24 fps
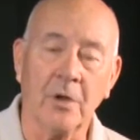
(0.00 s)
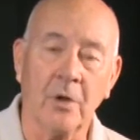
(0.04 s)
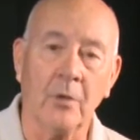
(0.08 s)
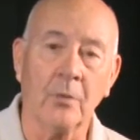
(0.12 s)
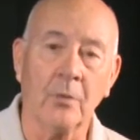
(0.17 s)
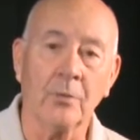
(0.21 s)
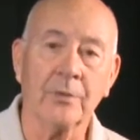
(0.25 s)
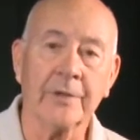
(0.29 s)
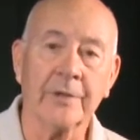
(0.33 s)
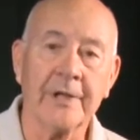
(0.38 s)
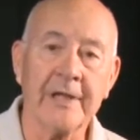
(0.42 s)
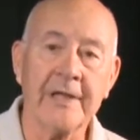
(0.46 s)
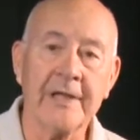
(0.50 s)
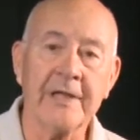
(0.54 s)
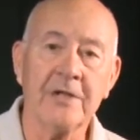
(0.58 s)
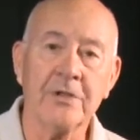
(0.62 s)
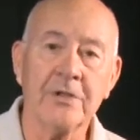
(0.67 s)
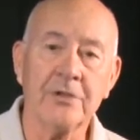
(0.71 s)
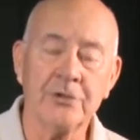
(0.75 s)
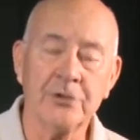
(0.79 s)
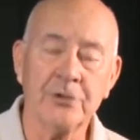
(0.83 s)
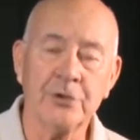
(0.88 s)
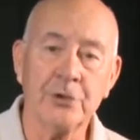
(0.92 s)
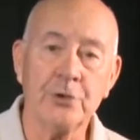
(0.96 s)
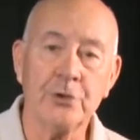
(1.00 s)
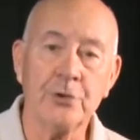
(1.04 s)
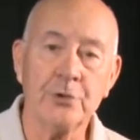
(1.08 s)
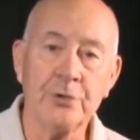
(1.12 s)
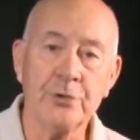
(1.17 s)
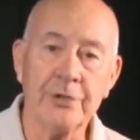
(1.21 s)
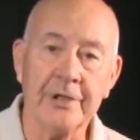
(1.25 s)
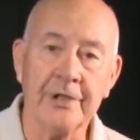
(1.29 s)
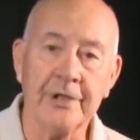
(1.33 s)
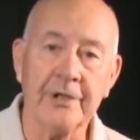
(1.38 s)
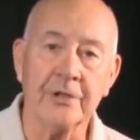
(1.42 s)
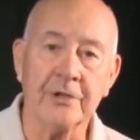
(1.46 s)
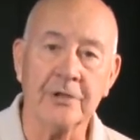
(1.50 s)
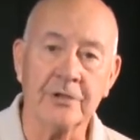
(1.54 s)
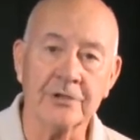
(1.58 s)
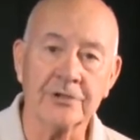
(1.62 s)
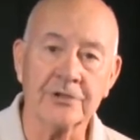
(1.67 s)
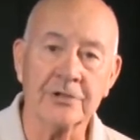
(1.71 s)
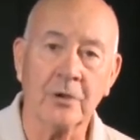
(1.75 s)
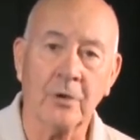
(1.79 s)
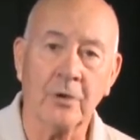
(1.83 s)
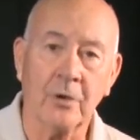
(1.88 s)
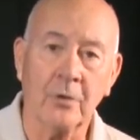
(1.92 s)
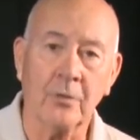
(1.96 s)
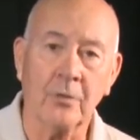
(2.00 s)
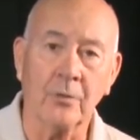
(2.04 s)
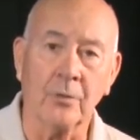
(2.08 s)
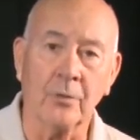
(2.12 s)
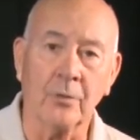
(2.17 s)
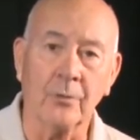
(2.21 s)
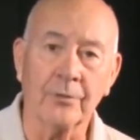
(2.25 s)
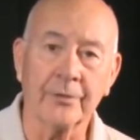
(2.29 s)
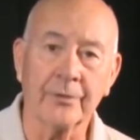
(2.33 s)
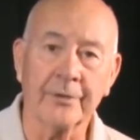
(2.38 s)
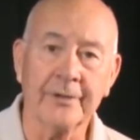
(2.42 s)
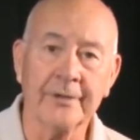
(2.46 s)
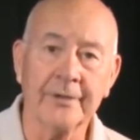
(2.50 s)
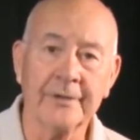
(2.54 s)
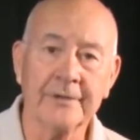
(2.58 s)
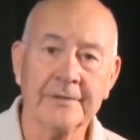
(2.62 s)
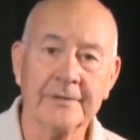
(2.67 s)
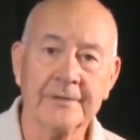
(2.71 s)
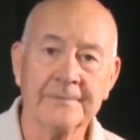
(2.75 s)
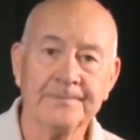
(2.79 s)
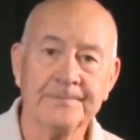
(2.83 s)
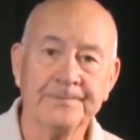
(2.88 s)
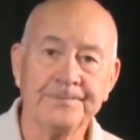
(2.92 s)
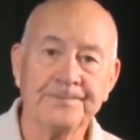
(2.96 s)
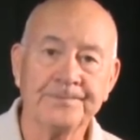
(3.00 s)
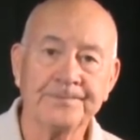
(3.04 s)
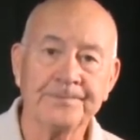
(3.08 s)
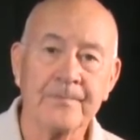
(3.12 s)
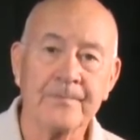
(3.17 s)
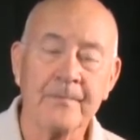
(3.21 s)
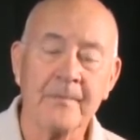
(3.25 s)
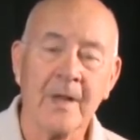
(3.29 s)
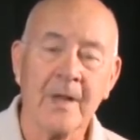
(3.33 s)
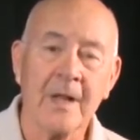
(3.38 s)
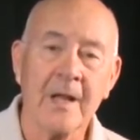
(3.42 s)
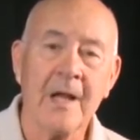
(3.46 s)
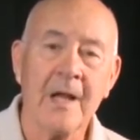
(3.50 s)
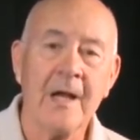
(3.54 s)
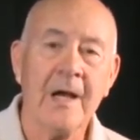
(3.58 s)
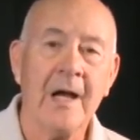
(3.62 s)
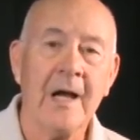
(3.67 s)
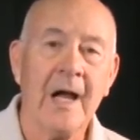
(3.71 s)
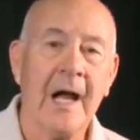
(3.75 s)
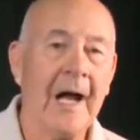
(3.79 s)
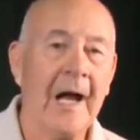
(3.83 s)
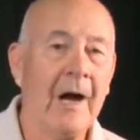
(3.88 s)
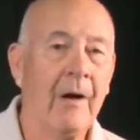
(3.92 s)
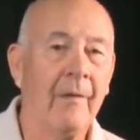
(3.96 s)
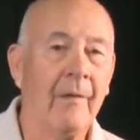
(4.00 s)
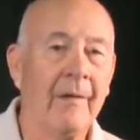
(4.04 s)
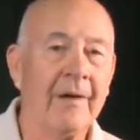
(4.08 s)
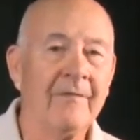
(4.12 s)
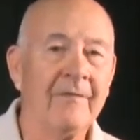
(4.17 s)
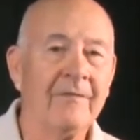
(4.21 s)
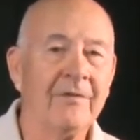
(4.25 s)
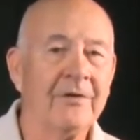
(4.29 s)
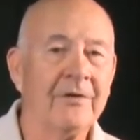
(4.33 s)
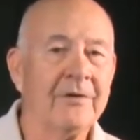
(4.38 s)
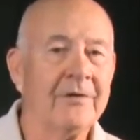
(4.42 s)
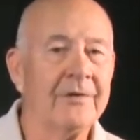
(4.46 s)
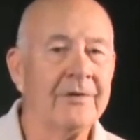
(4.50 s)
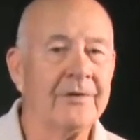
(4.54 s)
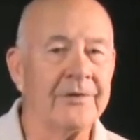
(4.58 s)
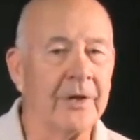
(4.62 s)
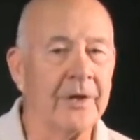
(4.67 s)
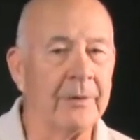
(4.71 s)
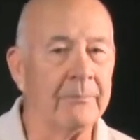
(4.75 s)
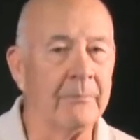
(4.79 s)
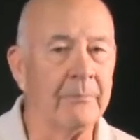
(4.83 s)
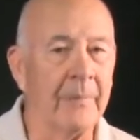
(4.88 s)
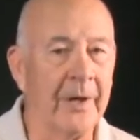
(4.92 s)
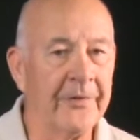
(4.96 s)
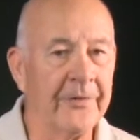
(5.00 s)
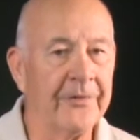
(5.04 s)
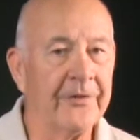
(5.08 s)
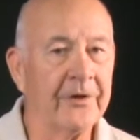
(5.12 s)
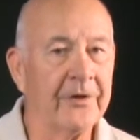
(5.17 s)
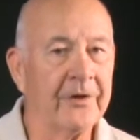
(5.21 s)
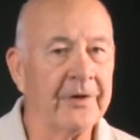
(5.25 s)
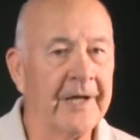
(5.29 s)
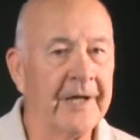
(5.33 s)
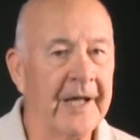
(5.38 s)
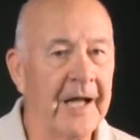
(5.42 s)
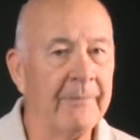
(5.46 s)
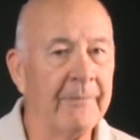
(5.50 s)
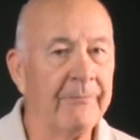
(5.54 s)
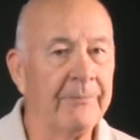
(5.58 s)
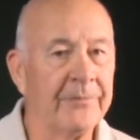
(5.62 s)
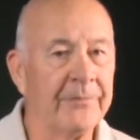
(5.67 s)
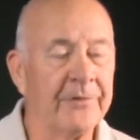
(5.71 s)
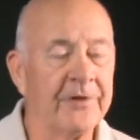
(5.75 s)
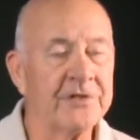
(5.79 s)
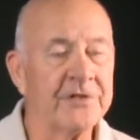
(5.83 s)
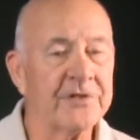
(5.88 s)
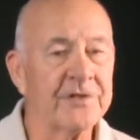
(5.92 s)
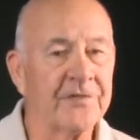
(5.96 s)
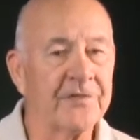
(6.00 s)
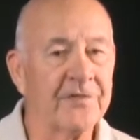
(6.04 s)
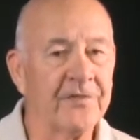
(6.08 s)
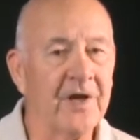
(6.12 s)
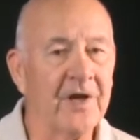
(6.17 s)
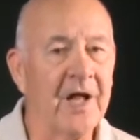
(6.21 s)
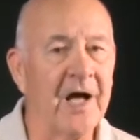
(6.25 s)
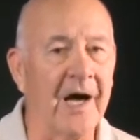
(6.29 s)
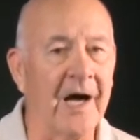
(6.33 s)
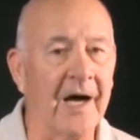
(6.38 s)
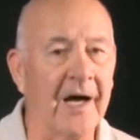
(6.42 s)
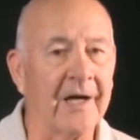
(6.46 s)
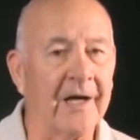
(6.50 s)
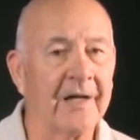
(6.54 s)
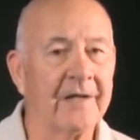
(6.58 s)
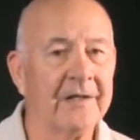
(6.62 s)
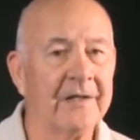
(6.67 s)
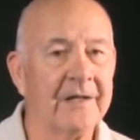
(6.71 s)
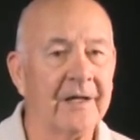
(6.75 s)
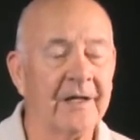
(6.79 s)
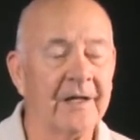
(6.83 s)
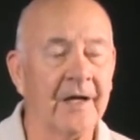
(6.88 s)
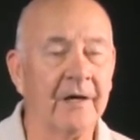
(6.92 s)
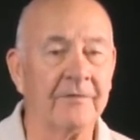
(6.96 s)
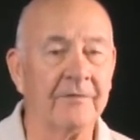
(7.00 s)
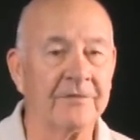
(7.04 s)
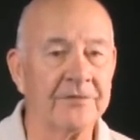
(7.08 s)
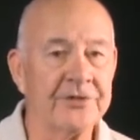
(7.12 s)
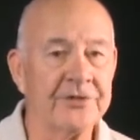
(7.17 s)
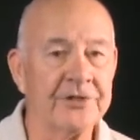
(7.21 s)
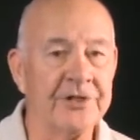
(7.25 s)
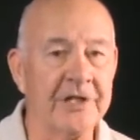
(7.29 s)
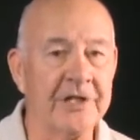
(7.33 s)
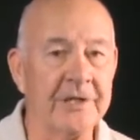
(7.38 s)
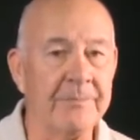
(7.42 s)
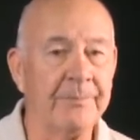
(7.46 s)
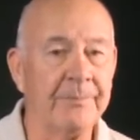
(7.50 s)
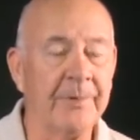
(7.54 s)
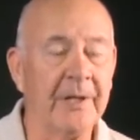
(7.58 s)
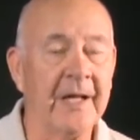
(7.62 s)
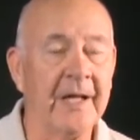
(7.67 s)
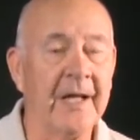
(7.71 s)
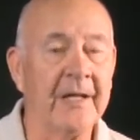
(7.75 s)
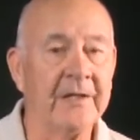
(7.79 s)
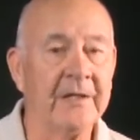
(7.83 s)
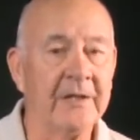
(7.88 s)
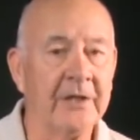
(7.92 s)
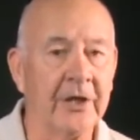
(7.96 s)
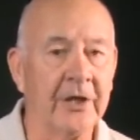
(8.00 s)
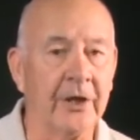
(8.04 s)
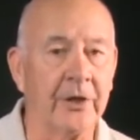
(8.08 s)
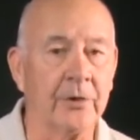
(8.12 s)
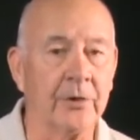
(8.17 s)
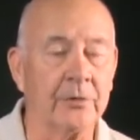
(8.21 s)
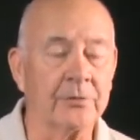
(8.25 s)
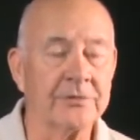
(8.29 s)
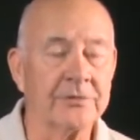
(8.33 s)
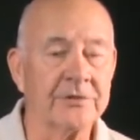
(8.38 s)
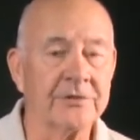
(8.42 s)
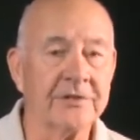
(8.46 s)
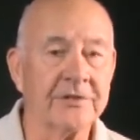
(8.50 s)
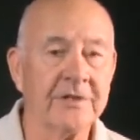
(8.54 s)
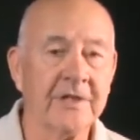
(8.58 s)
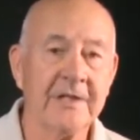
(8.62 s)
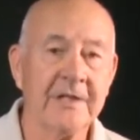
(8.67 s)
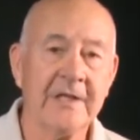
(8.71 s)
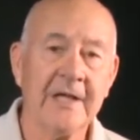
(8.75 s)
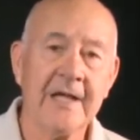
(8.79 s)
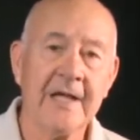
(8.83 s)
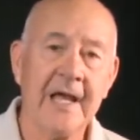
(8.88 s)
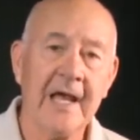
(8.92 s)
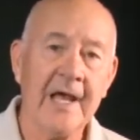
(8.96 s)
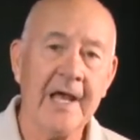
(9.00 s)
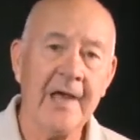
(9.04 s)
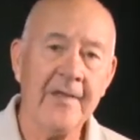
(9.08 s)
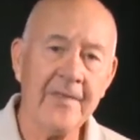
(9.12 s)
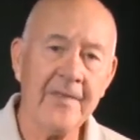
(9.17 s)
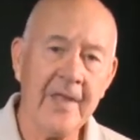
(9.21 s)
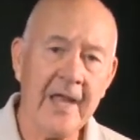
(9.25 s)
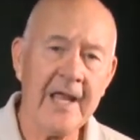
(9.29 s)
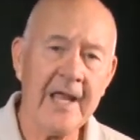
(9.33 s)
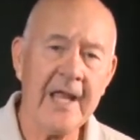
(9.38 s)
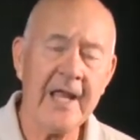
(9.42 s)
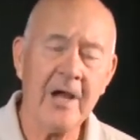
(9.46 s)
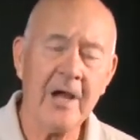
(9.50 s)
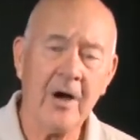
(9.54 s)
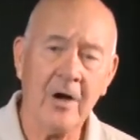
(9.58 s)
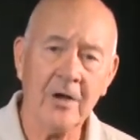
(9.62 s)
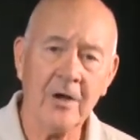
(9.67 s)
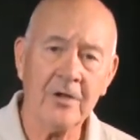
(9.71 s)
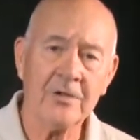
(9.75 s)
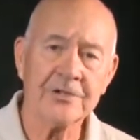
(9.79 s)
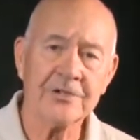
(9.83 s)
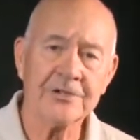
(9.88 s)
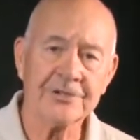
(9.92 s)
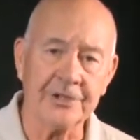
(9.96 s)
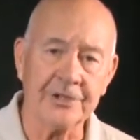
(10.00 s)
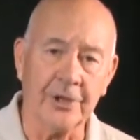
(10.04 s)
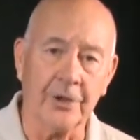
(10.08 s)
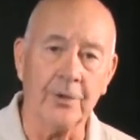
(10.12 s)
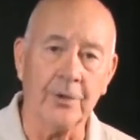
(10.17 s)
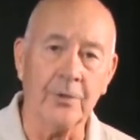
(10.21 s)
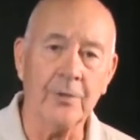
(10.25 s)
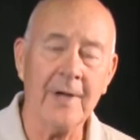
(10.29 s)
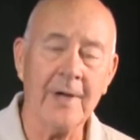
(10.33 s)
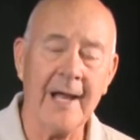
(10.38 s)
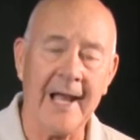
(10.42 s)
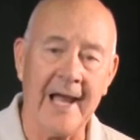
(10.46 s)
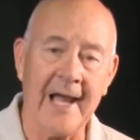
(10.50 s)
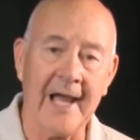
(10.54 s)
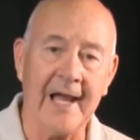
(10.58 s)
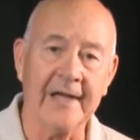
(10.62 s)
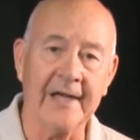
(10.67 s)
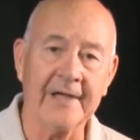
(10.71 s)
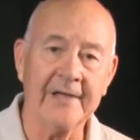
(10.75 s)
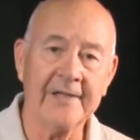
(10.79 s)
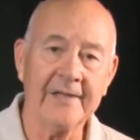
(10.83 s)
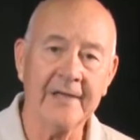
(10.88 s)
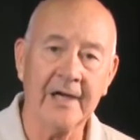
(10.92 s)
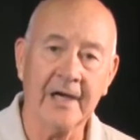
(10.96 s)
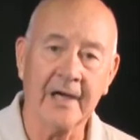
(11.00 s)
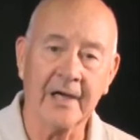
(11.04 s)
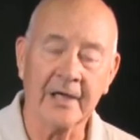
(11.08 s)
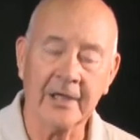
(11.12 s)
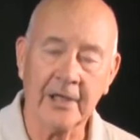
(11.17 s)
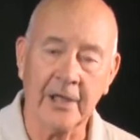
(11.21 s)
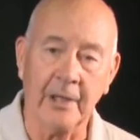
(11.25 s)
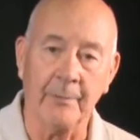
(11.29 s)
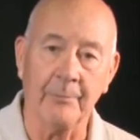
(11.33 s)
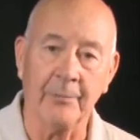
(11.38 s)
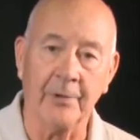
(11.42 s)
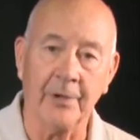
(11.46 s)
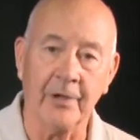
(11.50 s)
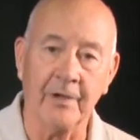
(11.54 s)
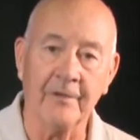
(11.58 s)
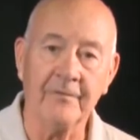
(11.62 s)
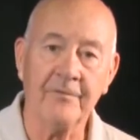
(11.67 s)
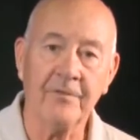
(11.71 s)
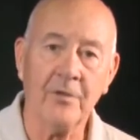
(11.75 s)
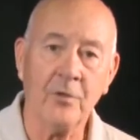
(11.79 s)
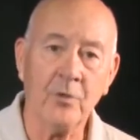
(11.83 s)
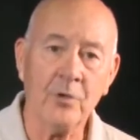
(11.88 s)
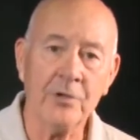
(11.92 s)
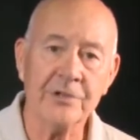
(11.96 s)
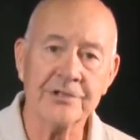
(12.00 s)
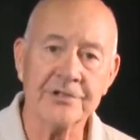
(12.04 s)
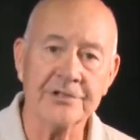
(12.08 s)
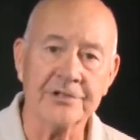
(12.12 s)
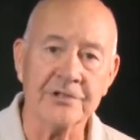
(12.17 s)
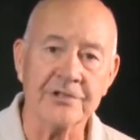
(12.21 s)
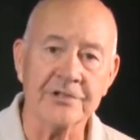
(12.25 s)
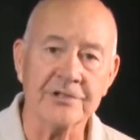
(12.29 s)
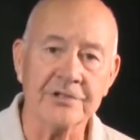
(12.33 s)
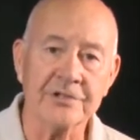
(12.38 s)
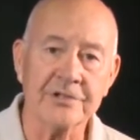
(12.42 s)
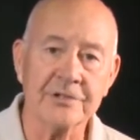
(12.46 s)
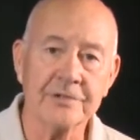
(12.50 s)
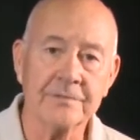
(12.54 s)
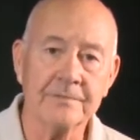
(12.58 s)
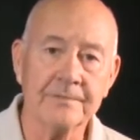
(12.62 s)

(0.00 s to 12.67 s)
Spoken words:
only 2 years old. However, the mother kept this flock of sheep and goats, and they also had a couple of horses.